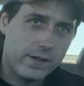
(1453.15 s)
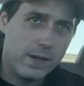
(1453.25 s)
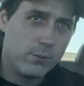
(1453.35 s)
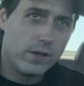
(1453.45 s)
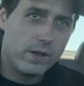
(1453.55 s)

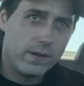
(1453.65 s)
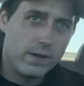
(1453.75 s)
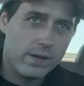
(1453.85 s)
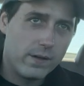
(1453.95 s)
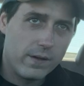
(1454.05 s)
I would,
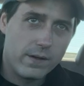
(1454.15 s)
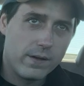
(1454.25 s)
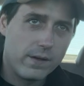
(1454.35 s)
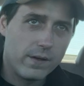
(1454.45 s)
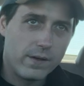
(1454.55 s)

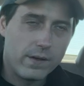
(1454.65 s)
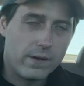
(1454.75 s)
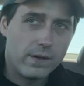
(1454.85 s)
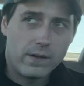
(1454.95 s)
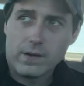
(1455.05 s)
have you
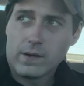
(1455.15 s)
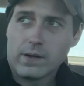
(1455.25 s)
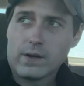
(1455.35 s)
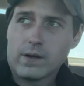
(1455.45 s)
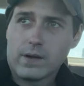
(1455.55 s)
ever
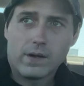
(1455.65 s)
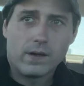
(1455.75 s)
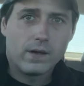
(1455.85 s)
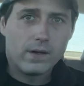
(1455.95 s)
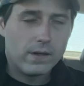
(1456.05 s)
tried that
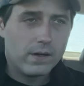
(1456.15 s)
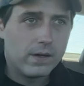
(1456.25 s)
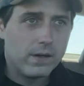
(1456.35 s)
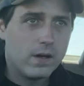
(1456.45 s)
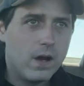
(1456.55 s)

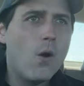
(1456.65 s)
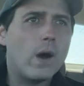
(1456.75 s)
Adderall?